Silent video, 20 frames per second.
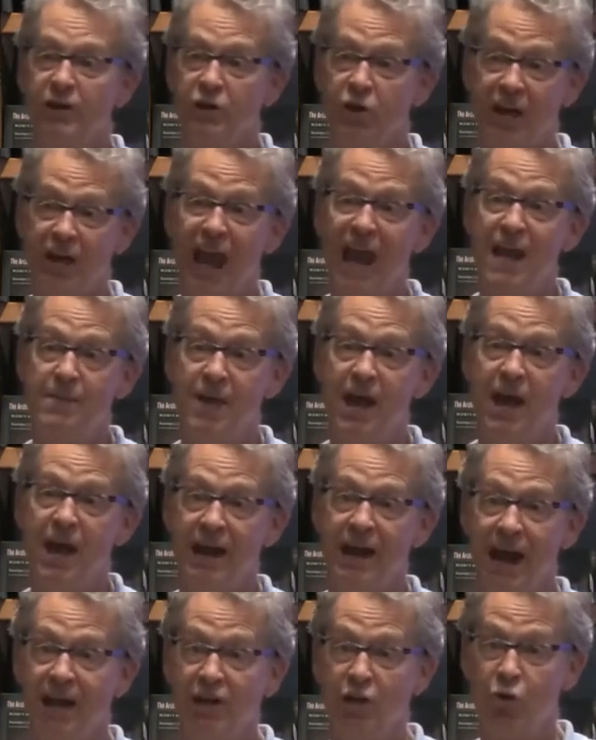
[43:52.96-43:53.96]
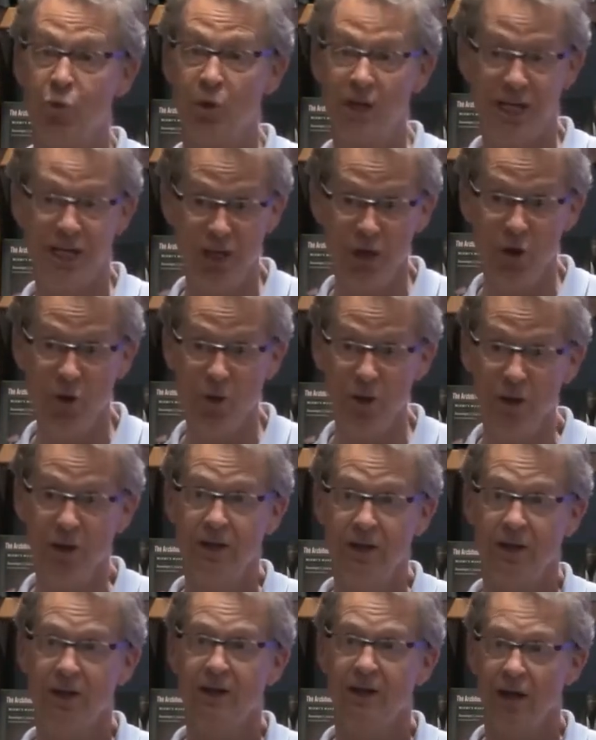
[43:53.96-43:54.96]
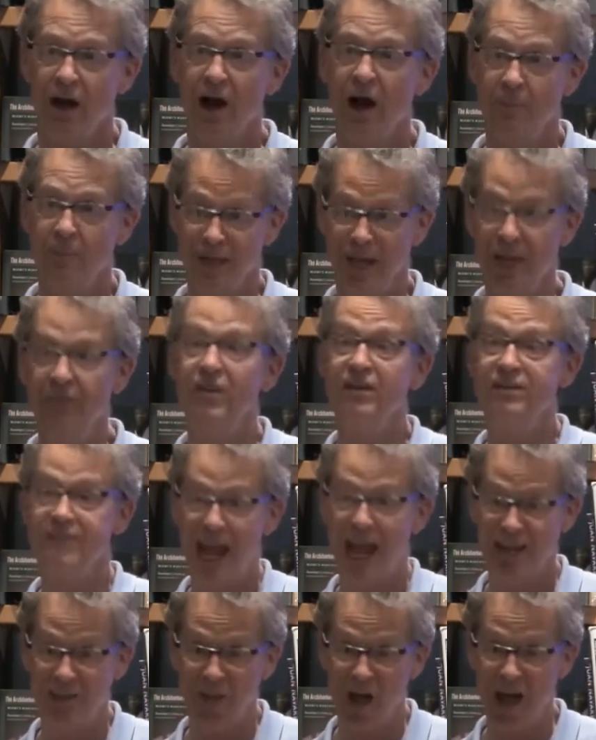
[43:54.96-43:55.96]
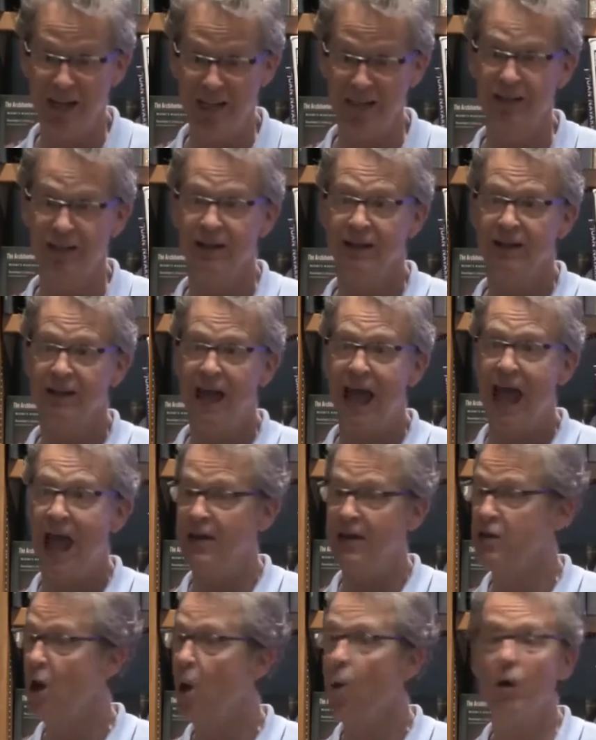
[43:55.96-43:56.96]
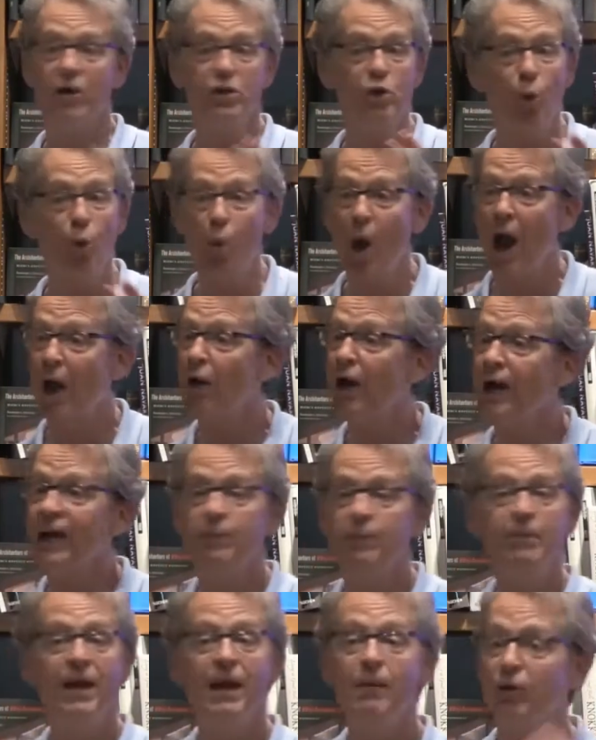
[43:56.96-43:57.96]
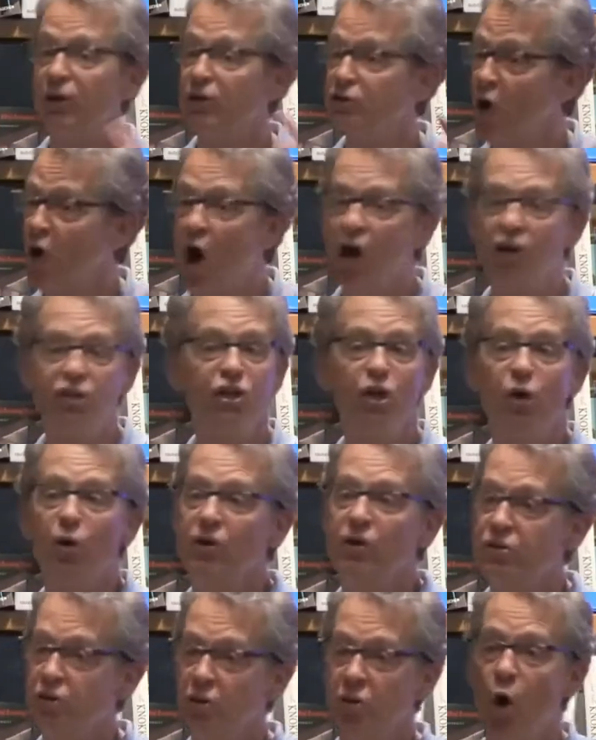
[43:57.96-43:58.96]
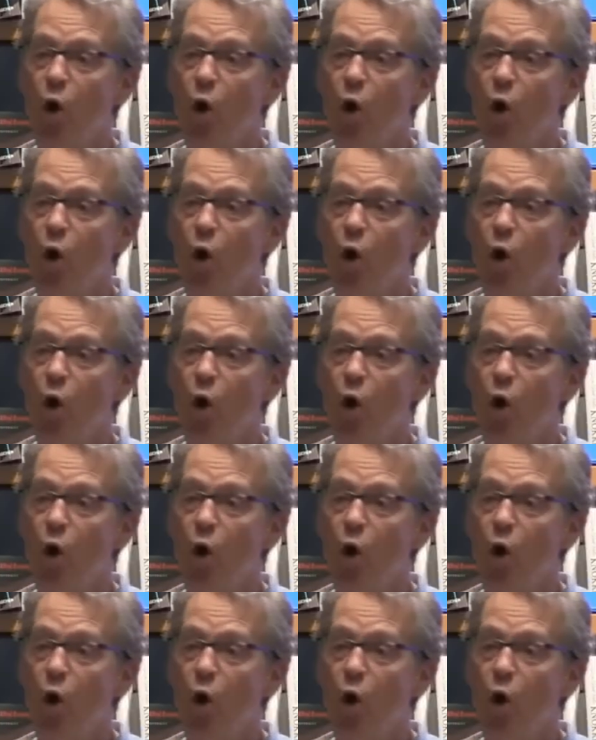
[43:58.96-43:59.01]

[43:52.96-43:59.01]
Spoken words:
came in and greet you in the daylight and know what you're wearing and be able to talk to you and do the whole